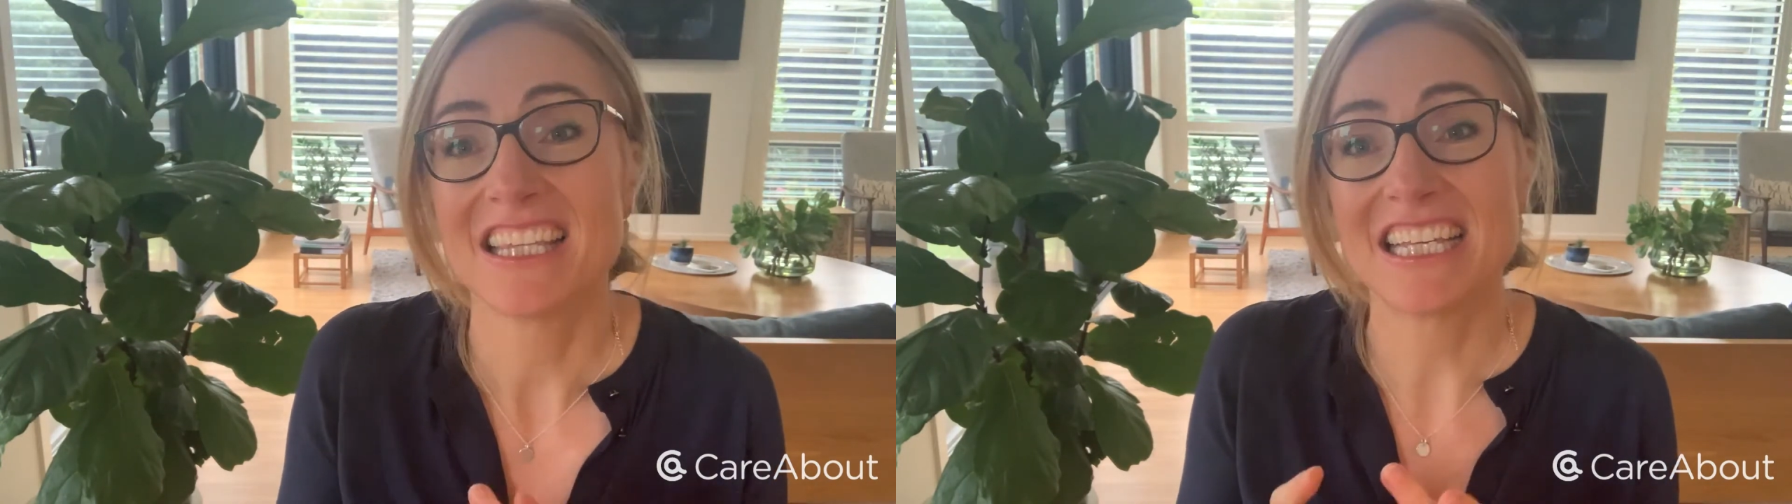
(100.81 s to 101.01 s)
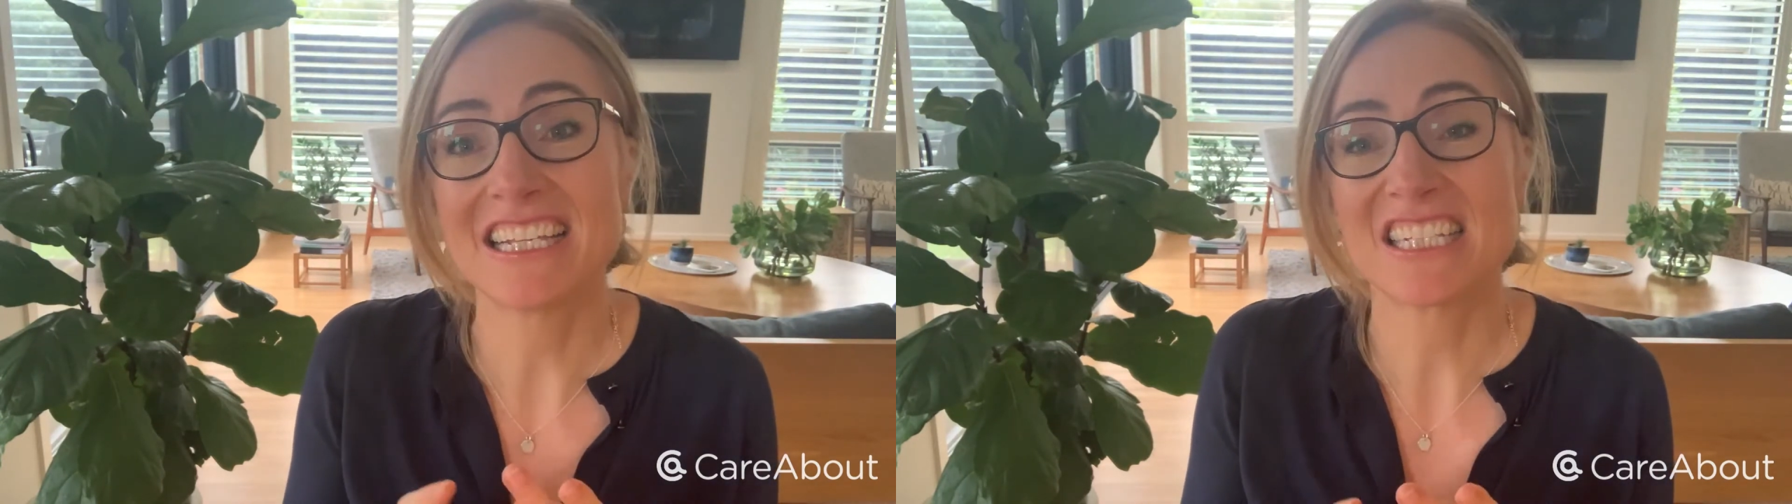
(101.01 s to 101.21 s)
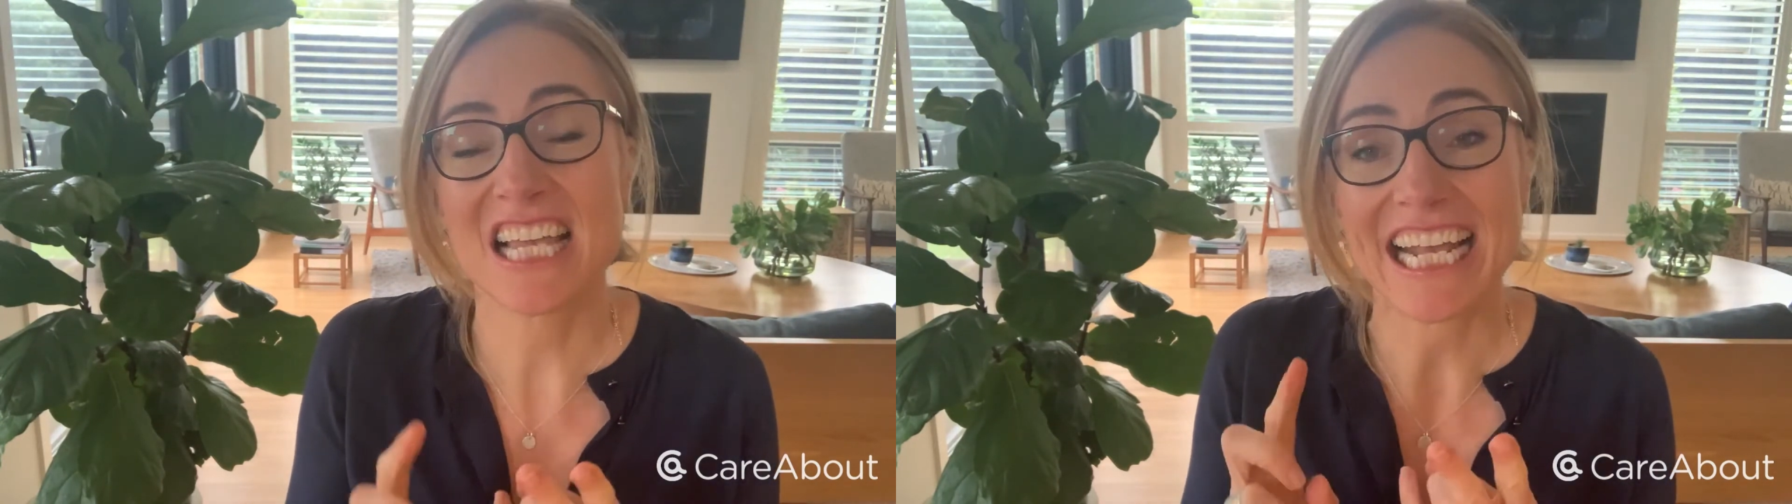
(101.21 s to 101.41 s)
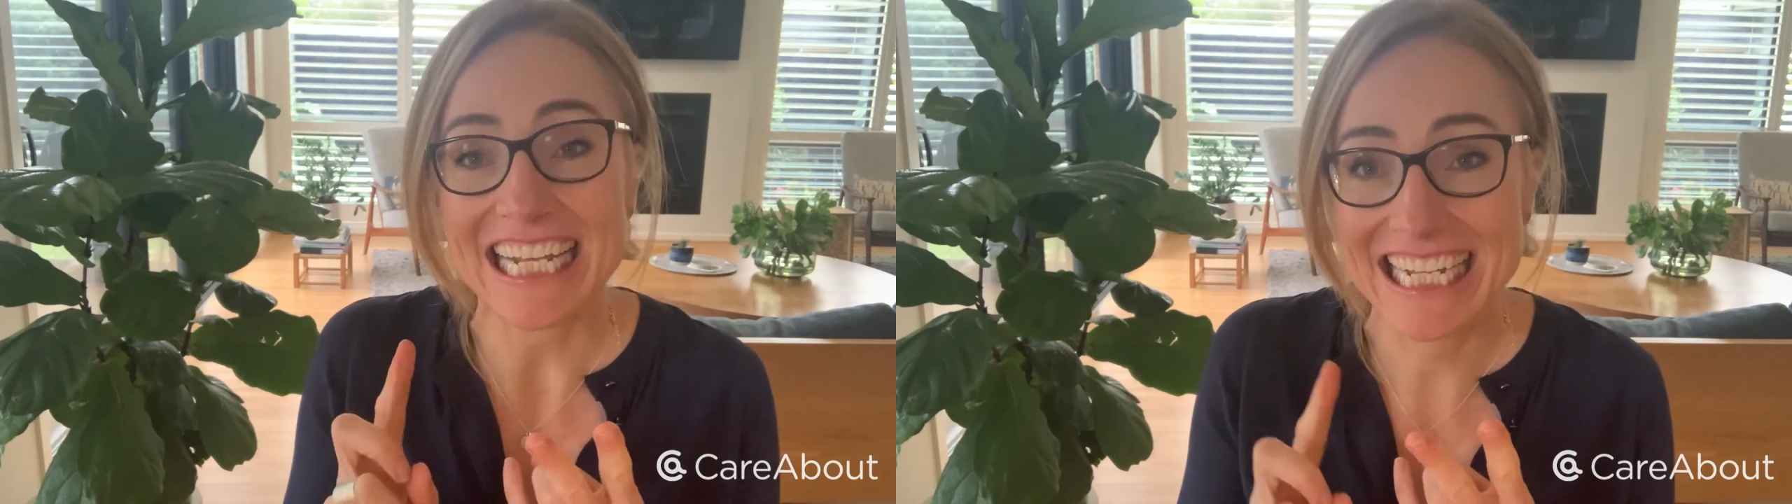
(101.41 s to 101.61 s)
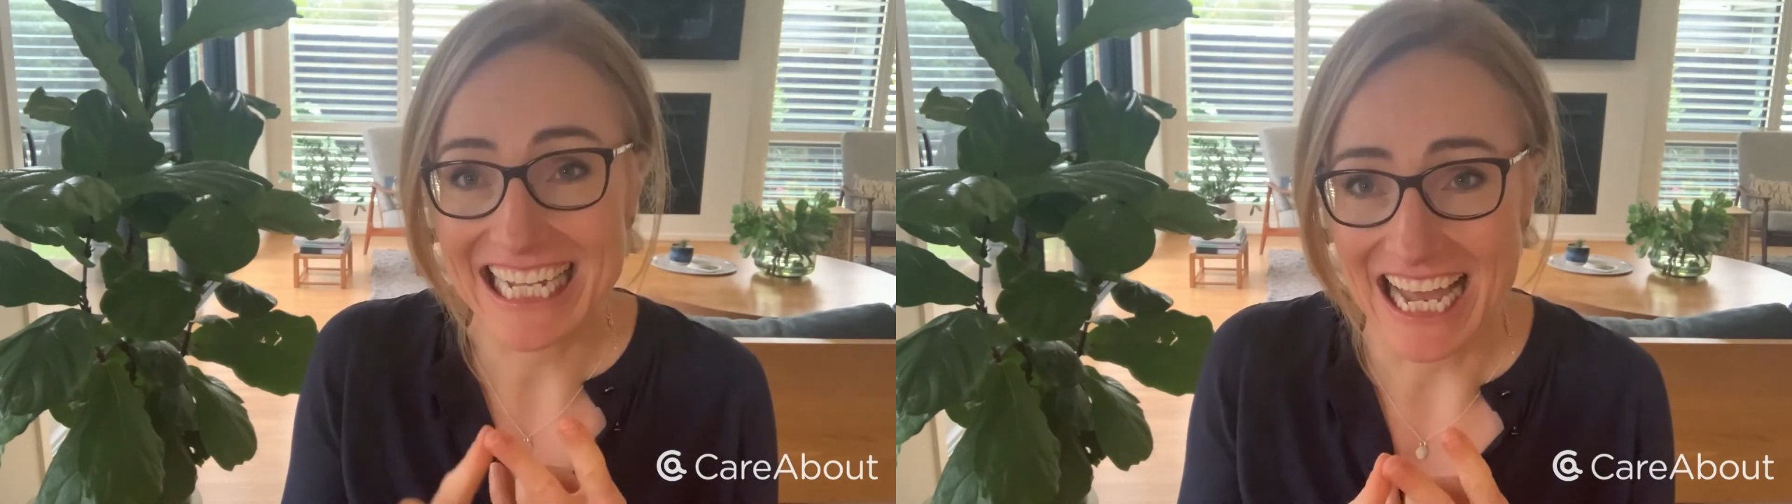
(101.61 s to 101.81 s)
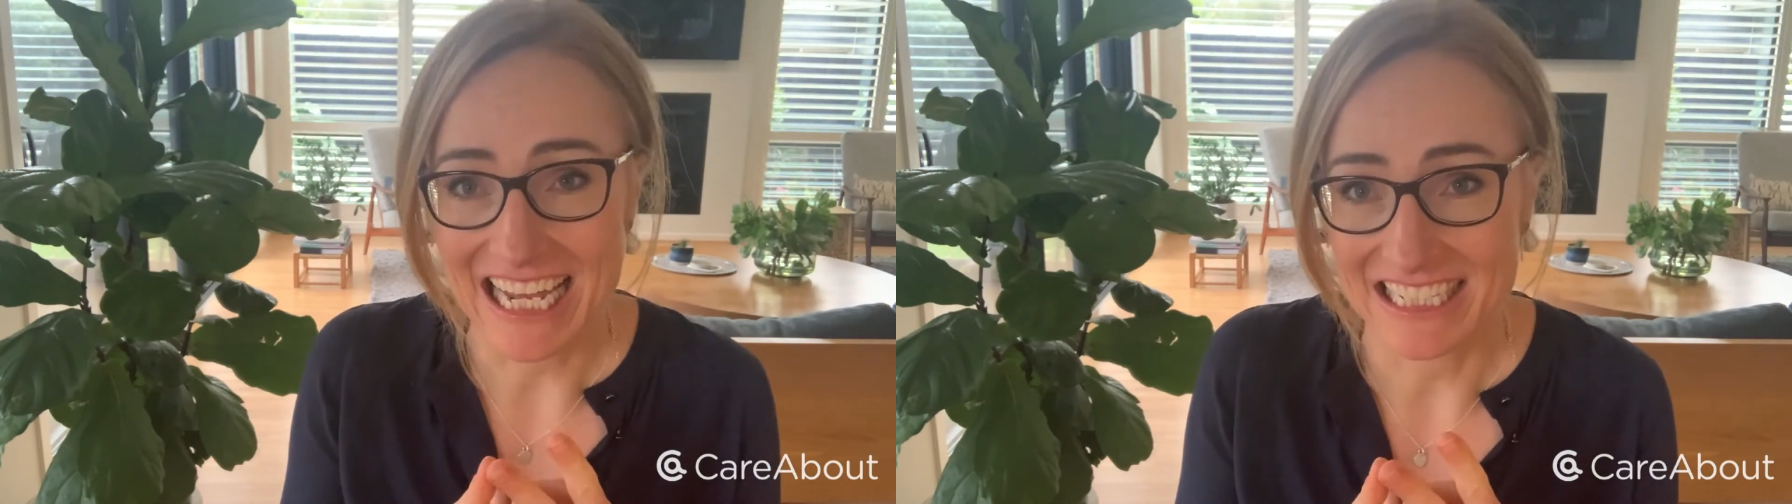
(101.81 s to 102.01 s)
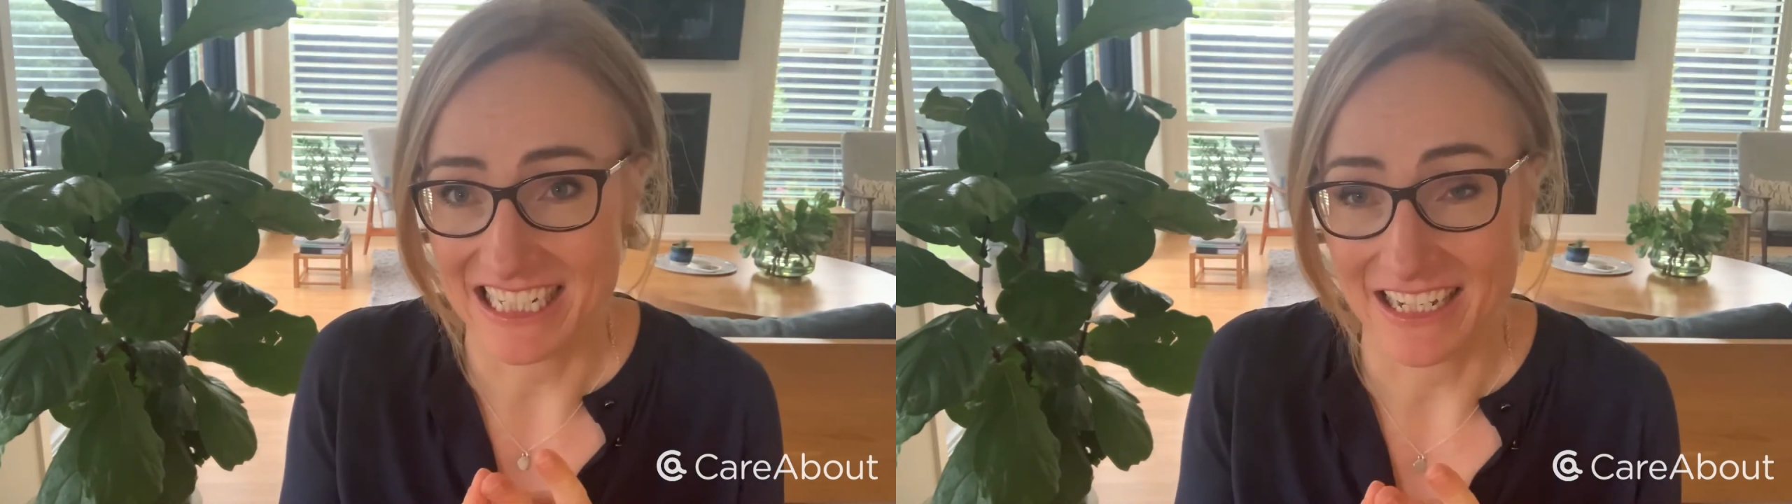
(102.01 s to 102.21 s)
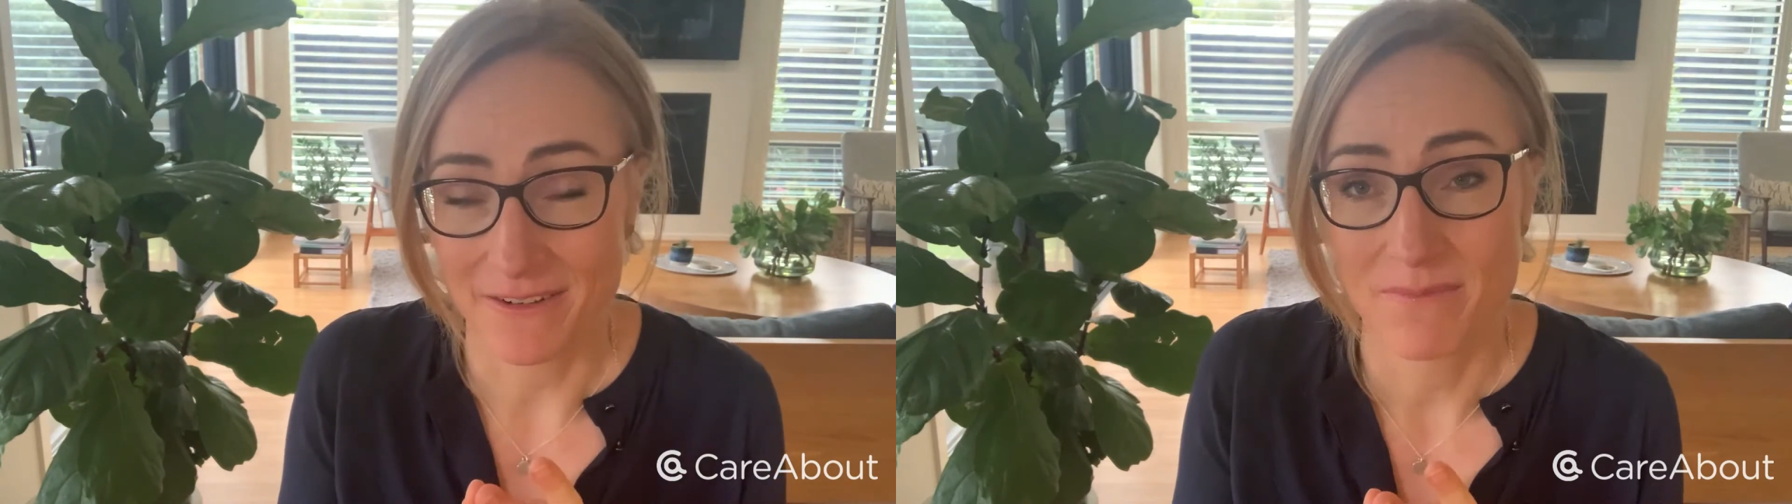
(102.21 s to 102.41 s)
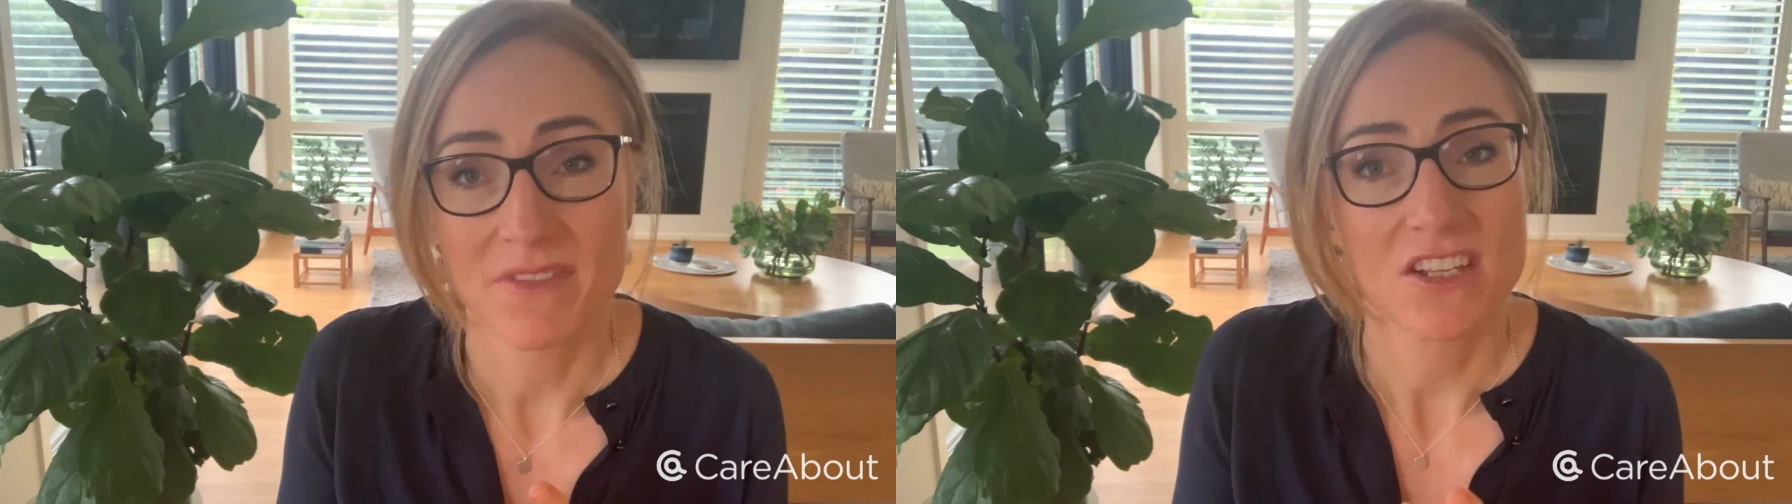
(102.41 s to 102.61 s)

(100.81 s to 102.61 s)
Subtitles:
things like gardening,